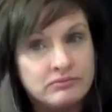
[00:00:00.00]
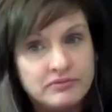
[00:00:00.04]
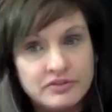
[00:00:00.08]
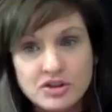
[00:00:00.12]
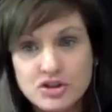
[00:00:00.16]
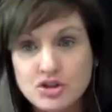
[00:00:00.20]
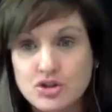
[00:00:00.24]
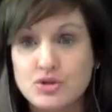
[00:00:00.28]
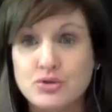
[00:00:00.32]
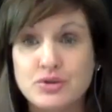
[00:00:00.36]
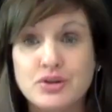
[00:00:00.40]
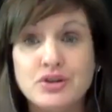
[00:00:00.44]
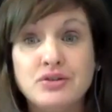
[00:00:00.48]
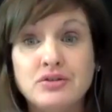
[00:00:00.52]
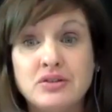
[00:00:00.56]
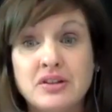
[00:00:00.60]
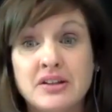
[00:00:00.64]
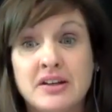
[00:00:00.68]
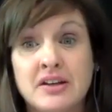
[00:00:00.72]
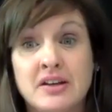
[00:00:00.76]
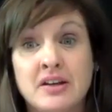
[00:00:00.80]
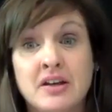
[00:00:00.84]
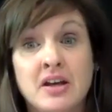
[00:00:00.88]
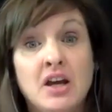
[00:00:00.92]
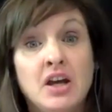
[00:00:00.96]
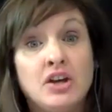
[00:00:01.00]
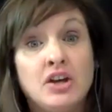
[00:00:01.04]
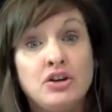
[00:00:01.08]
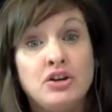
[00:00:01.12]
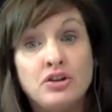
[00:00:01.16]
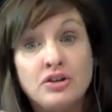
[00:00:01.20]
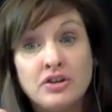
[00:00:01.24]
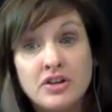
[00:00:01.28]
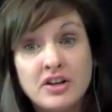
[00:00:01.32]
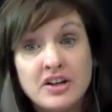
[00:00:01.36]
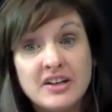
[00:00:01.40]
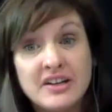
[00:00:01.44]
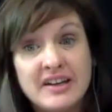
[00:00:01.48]
truly, you're
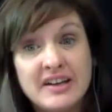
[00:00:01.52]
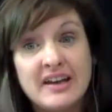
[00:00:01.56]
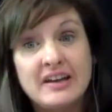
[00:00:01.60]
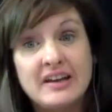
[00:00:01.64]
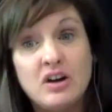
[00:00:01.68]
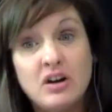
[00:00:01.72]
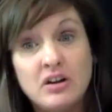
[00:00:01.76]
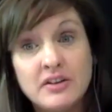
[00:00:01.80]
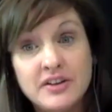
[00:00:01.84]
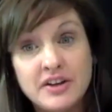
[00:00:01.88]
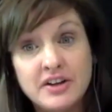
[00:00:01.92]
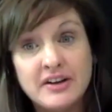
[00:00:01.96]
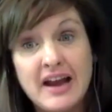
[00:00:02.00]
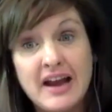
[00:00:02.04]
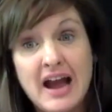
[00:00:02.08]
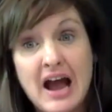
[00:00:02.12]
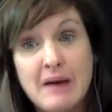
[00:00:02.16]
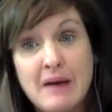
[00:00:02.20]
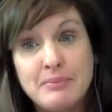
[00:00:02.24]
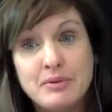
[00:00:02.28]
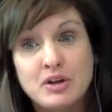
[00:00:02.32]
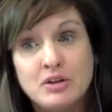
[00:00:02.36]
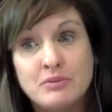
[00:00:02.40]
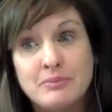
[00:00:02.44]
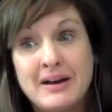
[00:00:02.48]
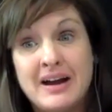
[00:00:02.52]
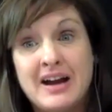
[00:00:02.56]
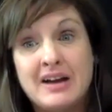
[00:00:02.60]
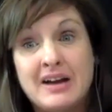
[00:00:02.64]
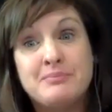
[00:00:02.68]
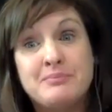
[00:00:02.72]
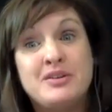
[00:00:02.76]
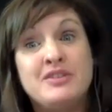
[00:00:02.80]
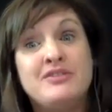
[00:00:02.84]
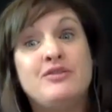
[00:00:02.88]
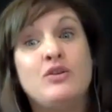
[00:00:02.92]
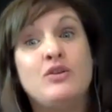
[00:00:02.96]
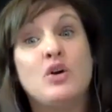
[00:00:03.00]
going to get all your capital back
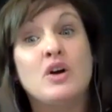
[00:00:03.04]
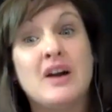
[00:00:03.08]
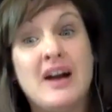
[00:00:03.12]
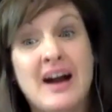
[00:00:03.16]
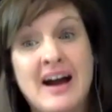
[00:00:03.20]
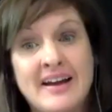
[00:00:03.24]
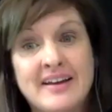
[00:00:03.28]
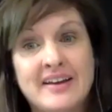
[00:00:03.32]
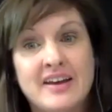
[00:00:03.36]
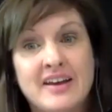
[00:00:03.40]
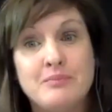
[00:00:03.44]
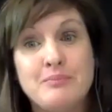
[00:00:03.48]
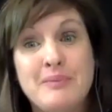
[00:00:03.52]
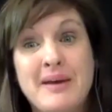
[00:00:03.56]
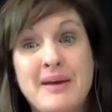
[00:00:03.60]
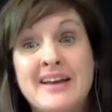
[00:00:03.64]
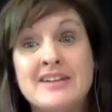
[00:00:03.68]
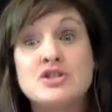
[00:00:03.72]
before I get paid.